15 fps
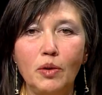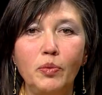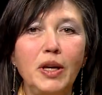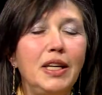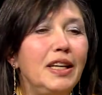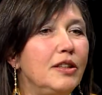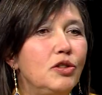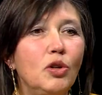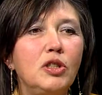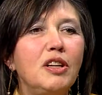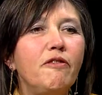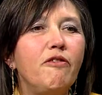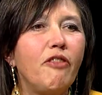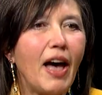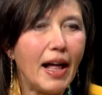We need to
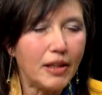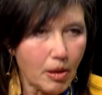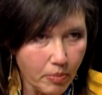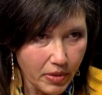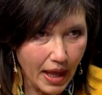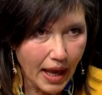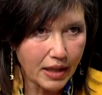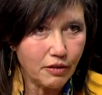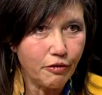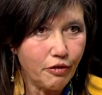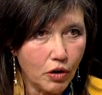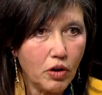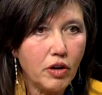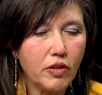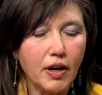develop that
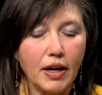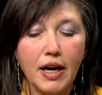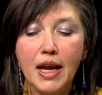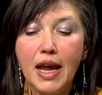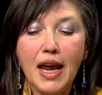further.